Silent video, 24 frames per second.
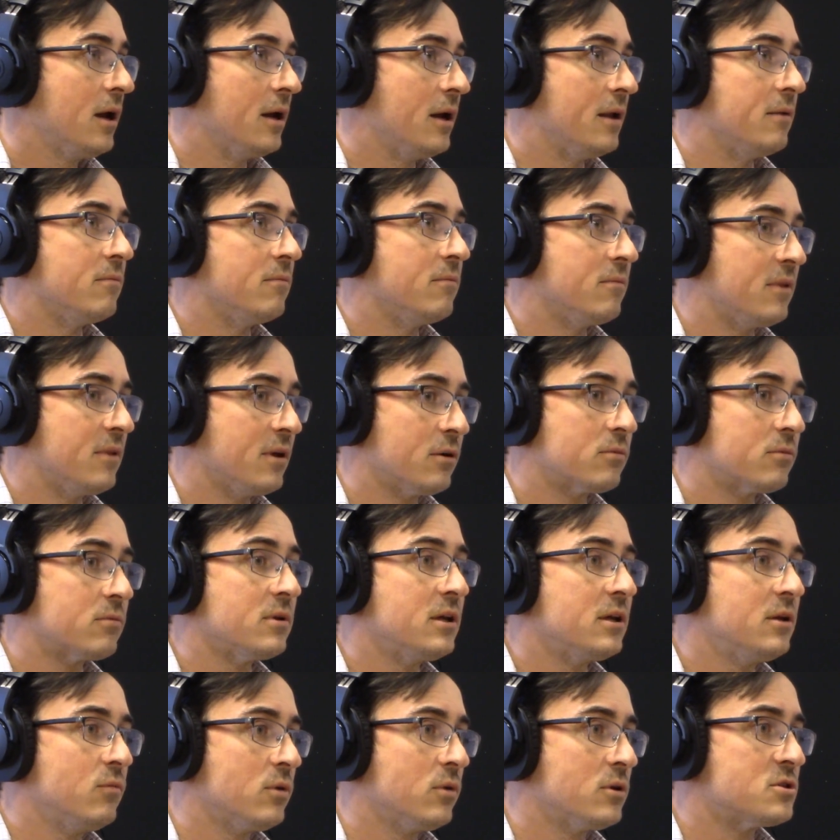and their
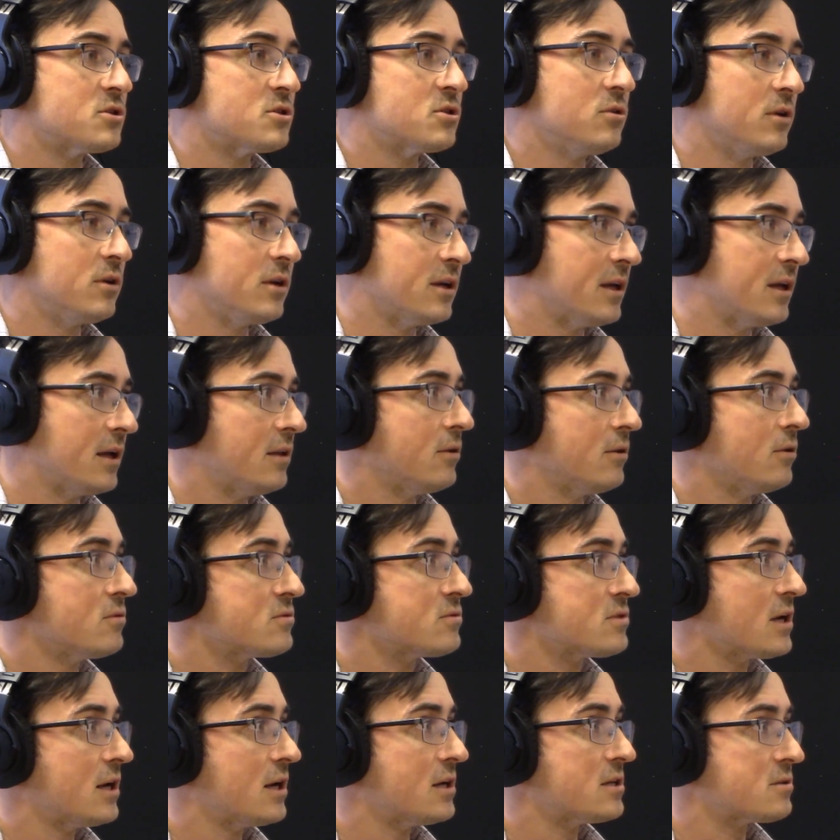E1's good at getting
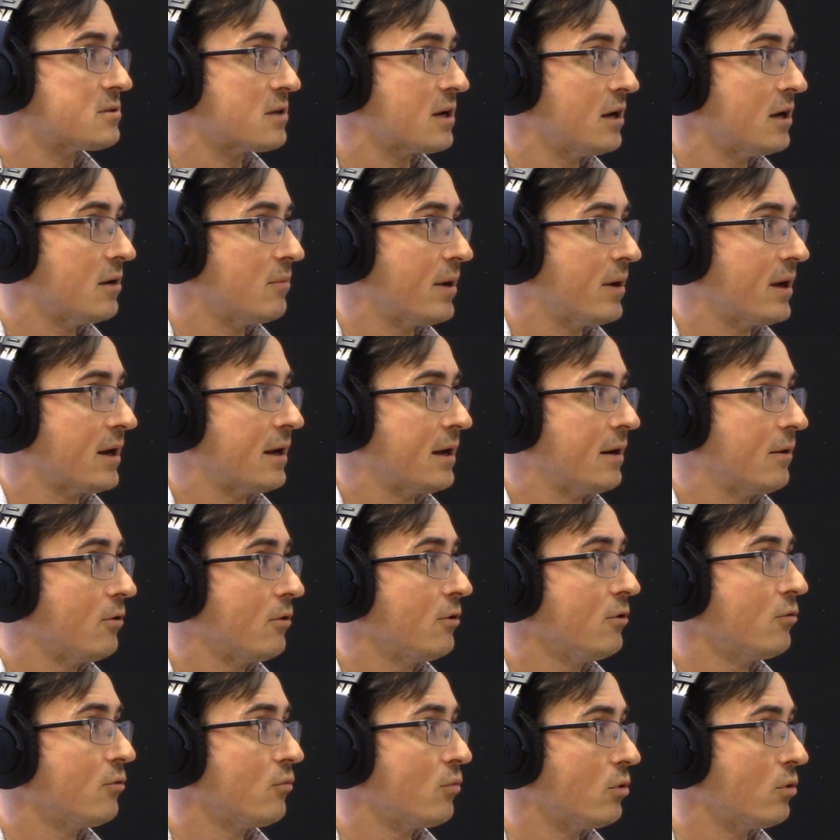those guys kind of back out
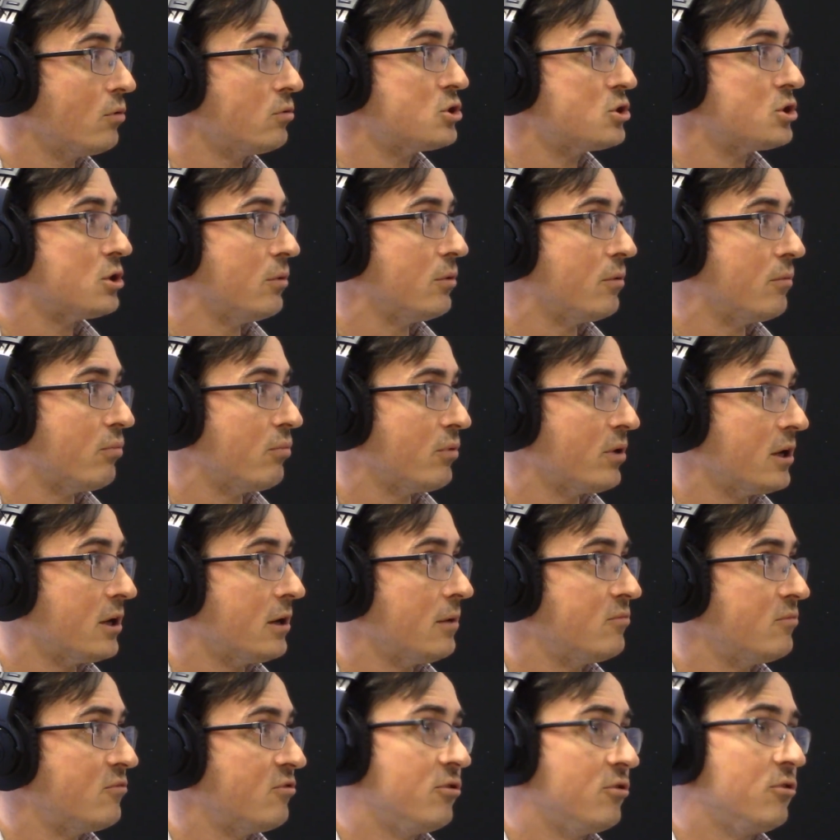on the road show and bringing
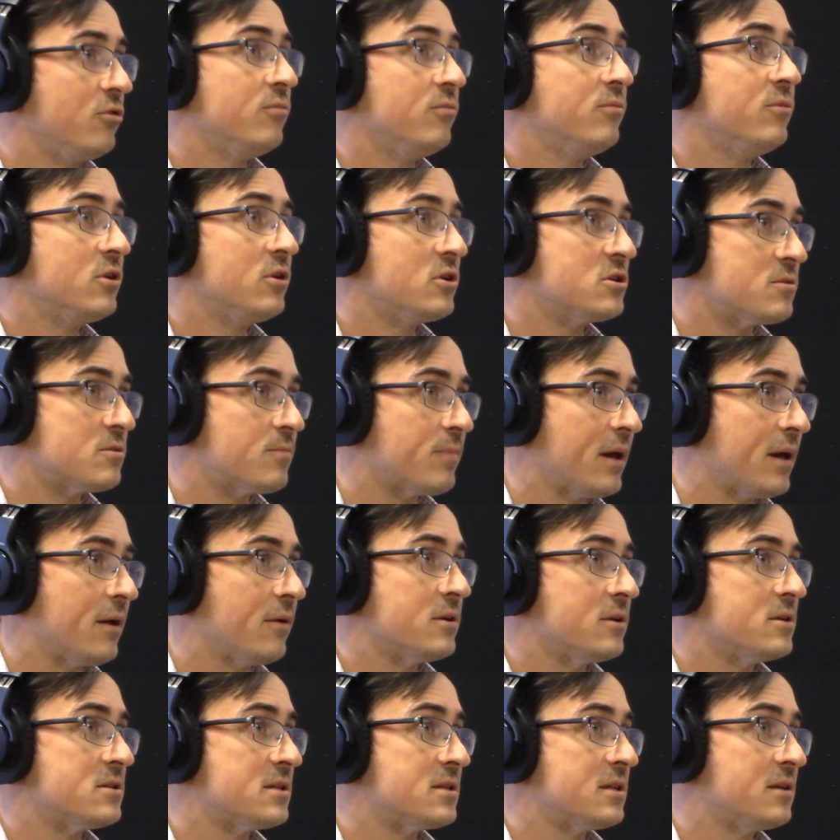them to new
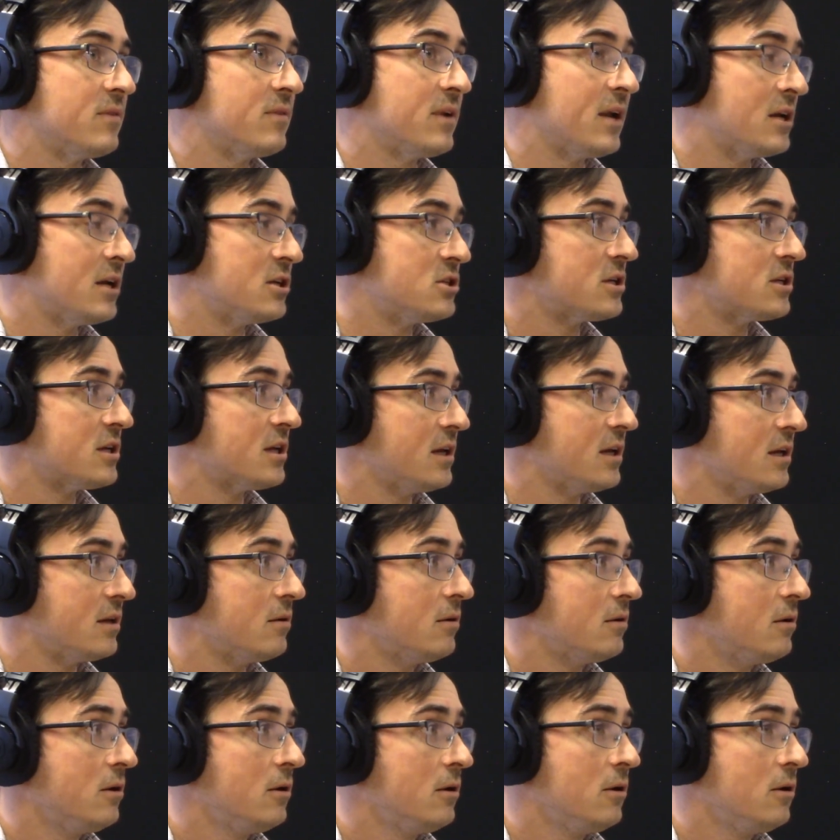municipalities to even educate